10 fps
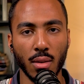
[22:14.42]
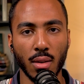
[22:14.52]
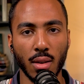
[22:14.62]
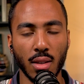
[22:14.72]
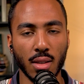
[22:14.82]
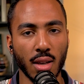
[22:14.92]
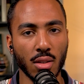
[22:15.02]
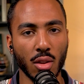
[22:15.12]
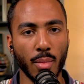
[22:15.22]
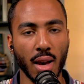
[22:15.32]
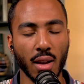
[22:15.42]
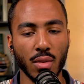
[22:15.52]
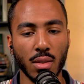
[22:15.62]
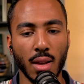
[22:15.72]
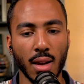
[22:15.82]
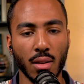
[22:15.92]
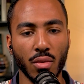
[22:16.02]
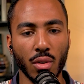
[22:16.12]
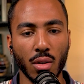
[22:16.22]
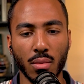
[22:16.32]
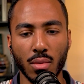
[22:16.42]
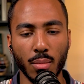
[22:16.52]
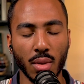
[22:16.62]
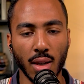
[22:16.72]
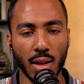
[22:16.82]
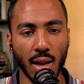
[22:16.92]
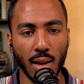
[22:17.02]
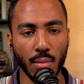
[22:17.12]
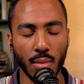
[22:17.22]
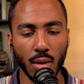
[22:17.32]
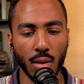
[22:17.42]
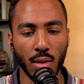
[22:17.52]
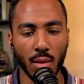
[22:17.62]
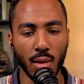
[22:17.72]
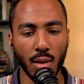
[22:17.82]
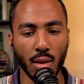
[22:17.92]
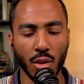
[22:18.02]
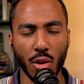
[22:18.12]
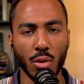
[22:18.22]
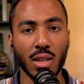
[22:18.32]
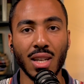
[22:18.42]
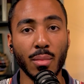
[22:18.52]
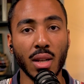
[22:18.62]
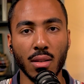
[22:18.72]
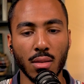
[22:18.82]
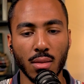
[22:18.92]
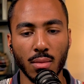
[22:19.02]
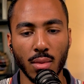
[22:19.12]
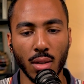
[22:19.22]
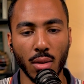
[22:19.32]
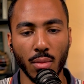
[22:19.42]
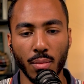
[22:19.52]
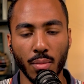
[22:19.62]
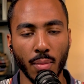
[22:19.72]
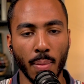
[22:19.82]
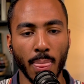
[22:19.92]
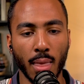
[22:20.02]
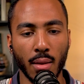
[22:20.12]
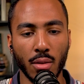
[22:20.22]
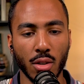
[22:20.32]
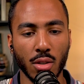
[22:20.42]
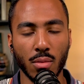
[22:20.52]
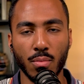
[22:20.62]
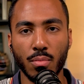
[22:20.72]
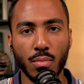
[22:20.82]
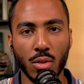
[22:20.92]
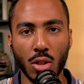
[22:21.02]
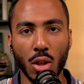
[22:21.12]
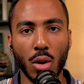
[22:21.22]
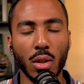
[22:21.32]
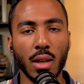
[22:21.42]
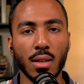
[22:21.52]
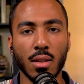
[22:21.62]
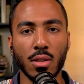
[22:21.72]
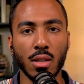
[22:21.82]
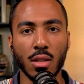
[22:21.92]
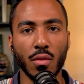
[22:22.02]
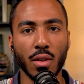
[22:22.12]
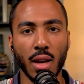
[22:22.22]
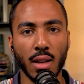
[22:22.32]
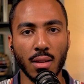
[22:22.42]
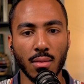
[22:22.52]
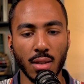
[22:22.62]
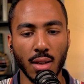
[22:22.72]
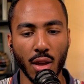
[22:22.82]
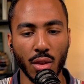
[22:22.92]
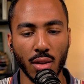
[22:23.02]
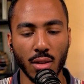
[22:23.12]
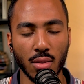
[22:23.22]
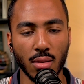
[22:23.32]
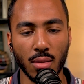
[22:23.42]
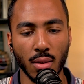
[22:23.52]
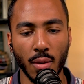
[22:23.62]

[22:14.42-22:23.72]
in this case, on the back of his neck for something like 13 minutes, just slowly, essentially suffocated to death. And it's